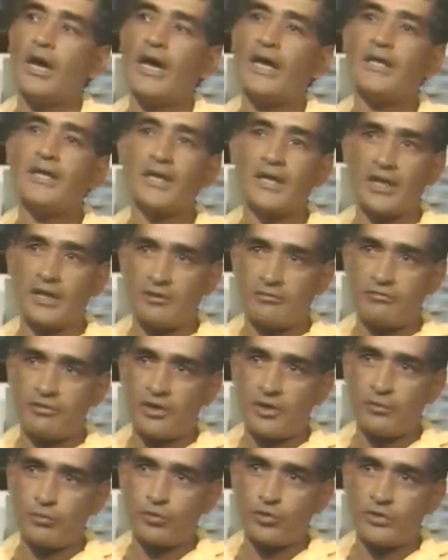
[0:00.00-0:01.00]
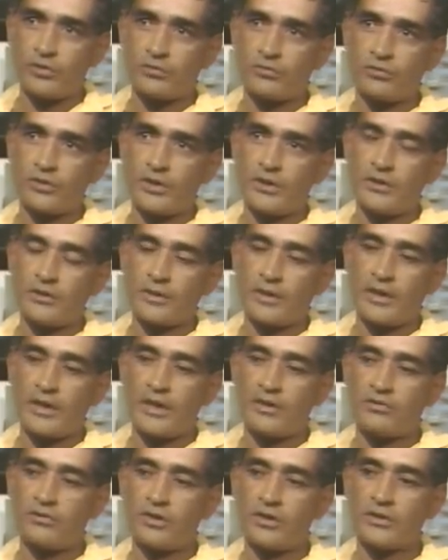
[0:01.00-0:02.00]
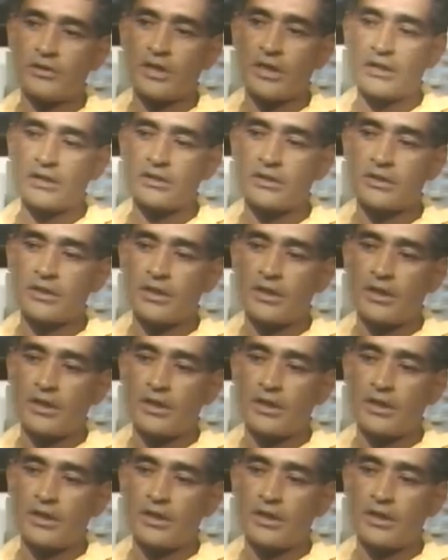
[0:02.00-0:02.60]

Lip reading: And they're getting fed up with it, right? And I think that